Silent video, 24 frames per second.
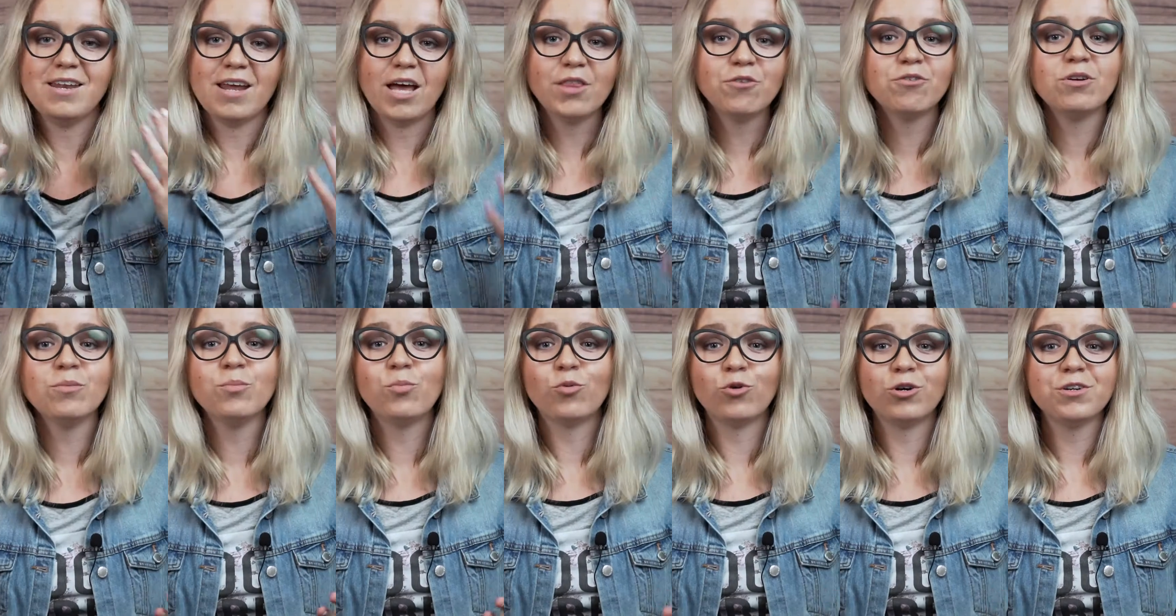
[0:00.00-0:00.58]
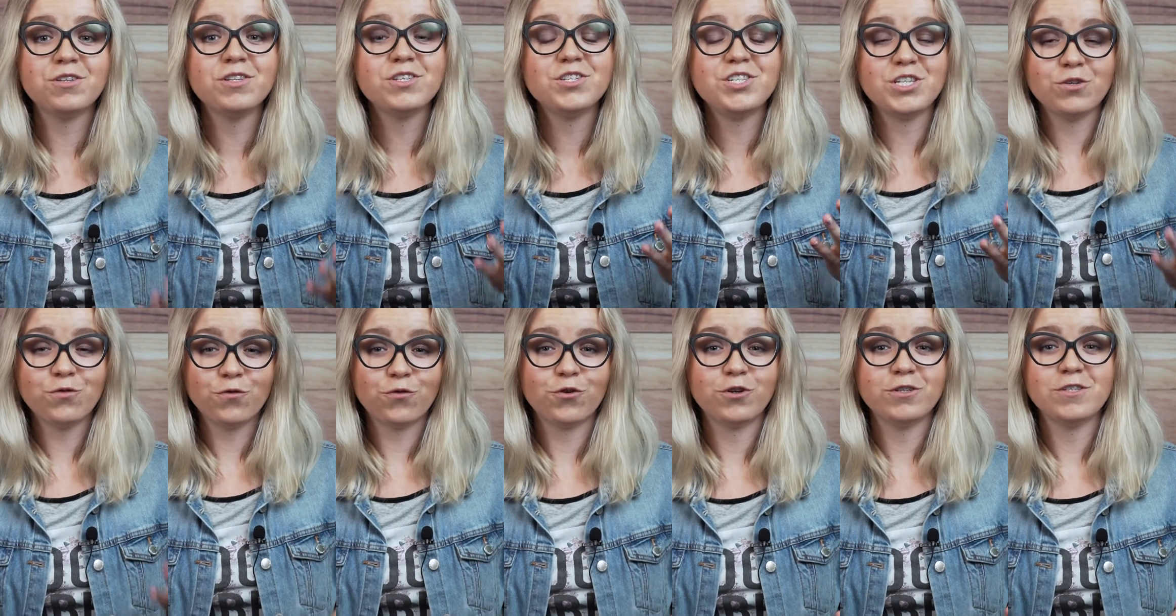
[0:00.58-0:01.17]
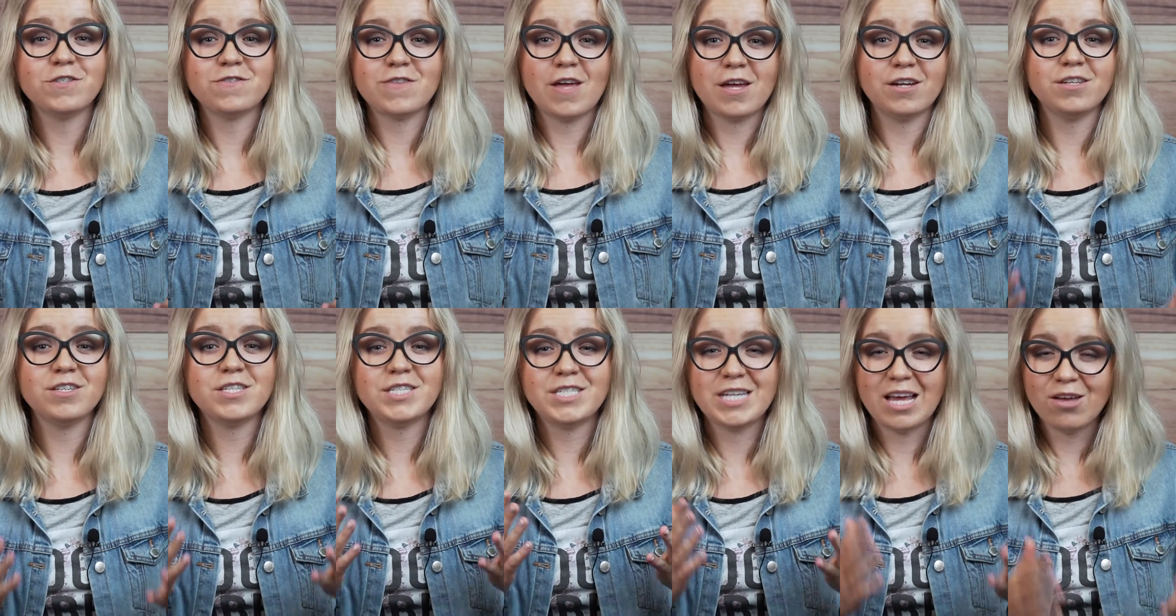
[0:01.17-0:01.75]
Another important difference
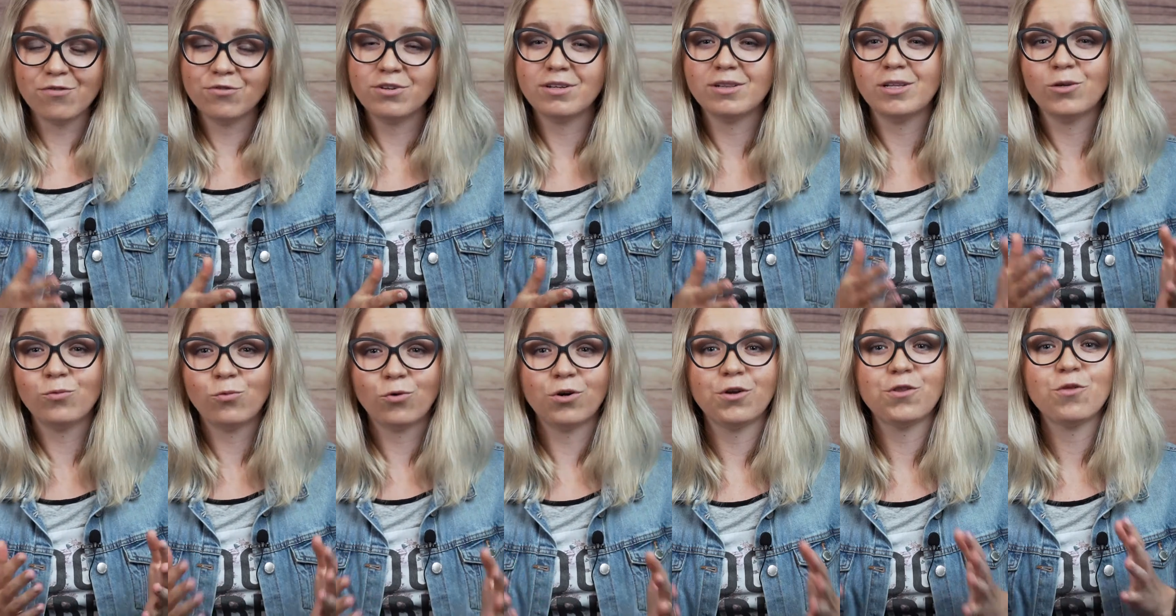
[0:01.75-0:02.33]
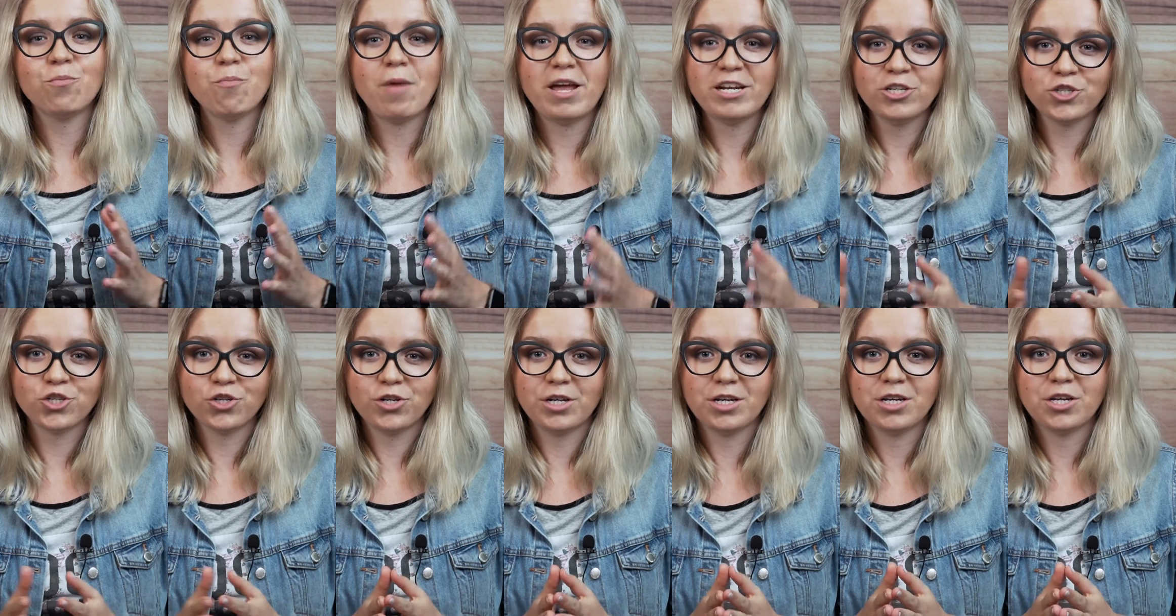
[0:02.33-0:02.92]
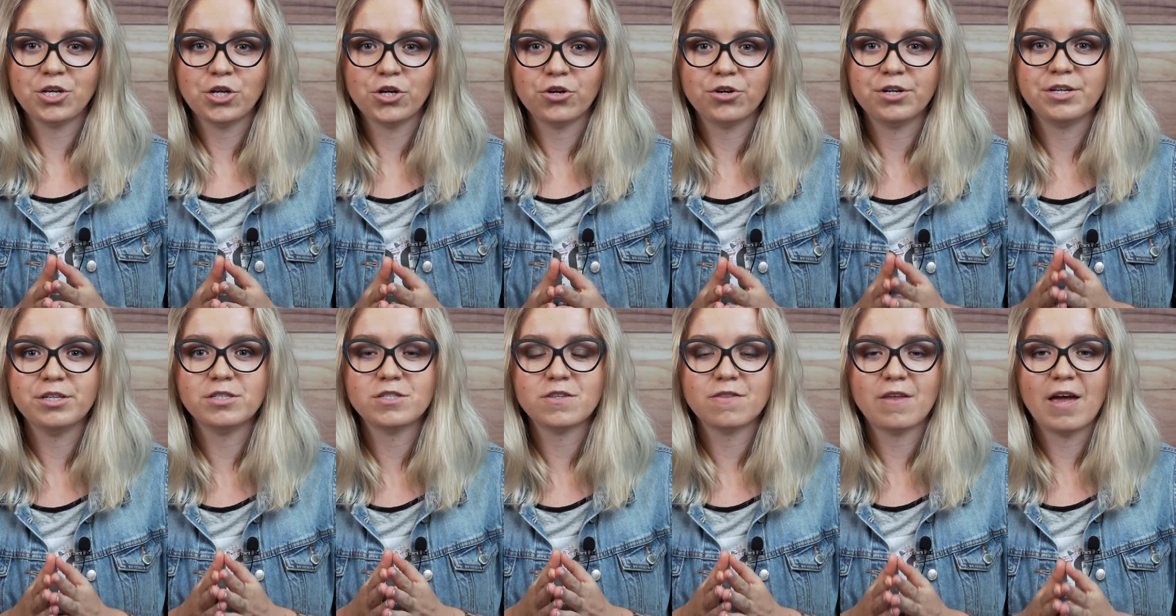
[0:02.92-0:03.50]
that is definitely worth mentioning
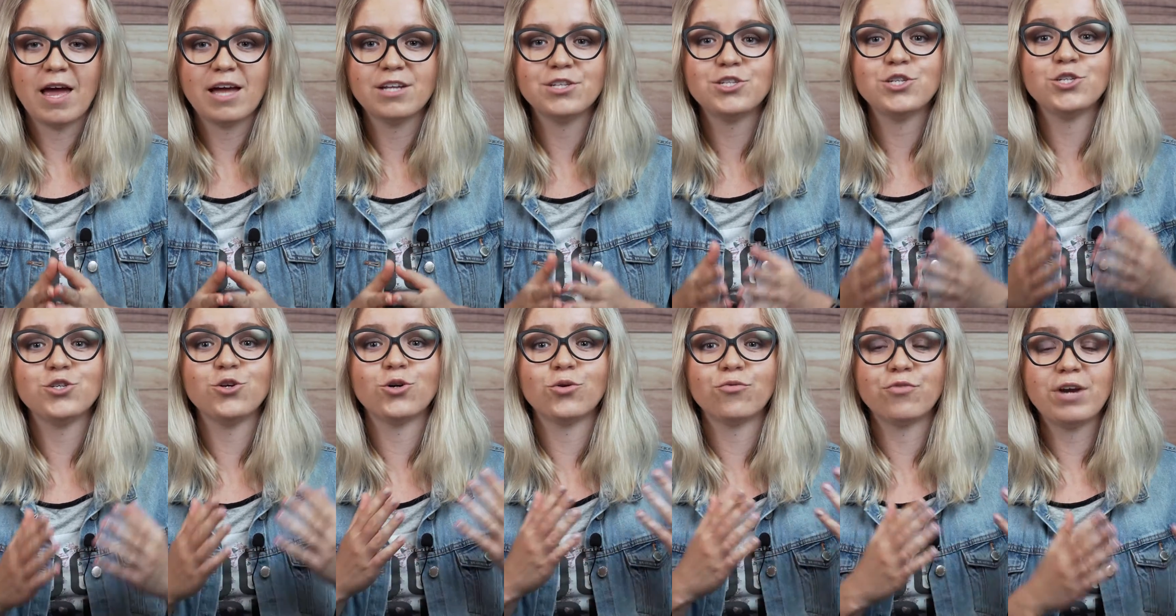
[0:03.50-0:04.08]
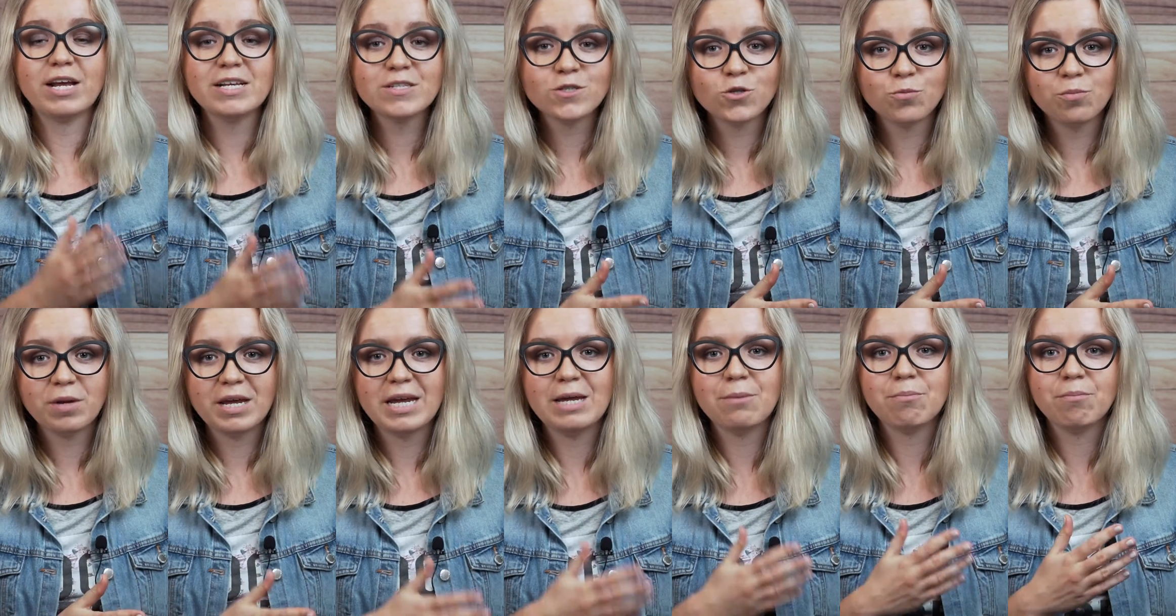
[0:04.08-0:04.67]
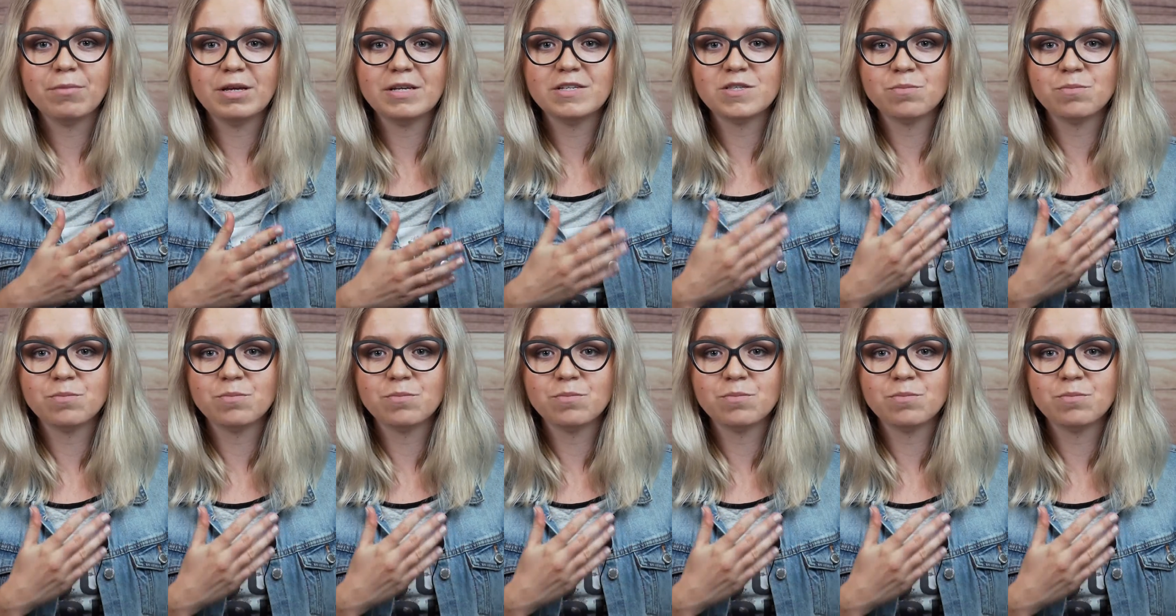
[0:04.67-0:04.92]
here is that your resume